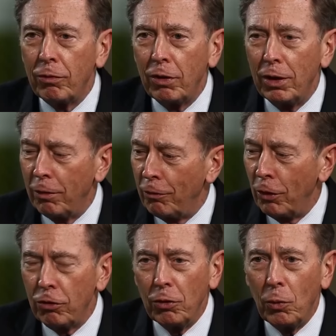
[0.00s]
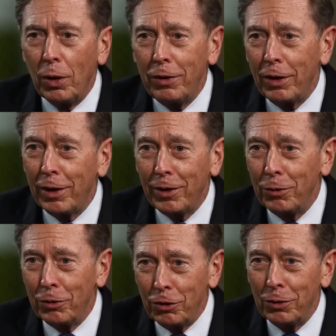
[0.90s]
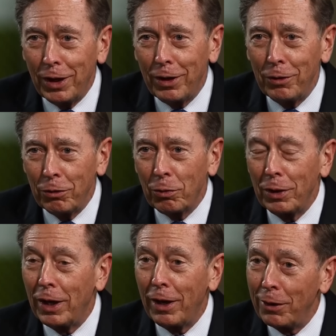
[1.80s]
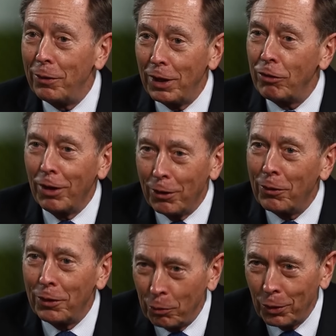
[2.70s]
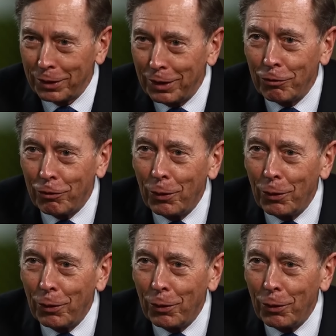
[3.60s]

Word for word: I've seen the version 1.0, 2.0, 3.0, and they say they're already working on